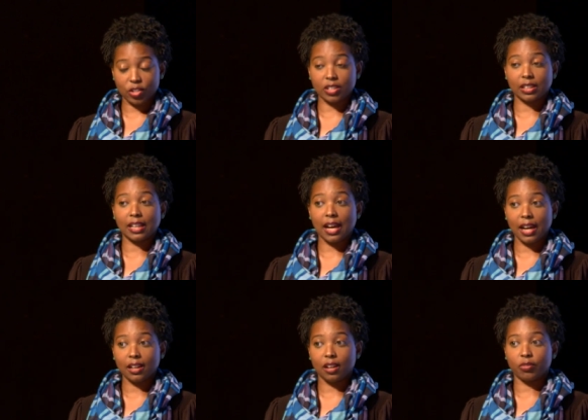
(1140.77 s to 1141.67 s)
a
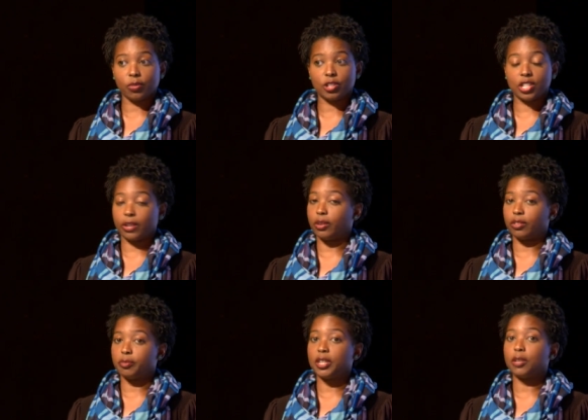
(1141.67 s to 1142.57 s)
lot of
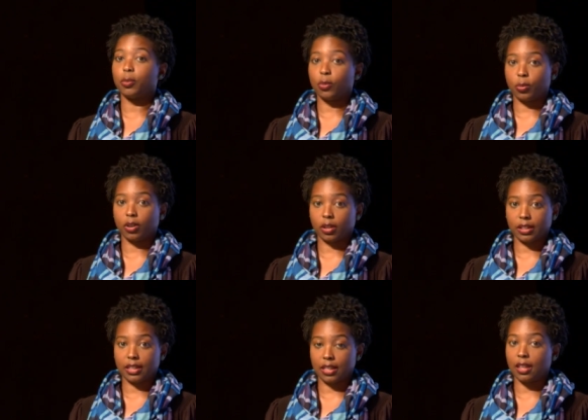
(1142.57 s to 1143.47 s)
regenerative people work
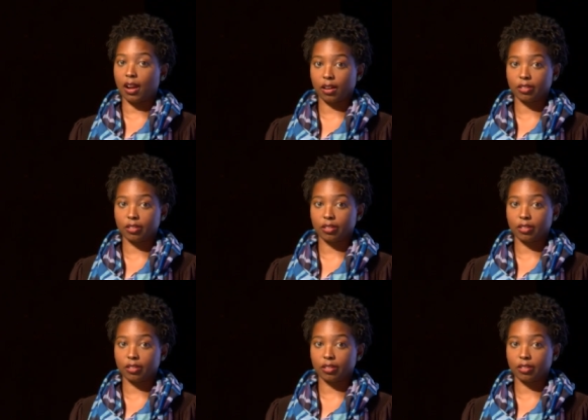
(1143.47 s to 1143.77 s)
in there.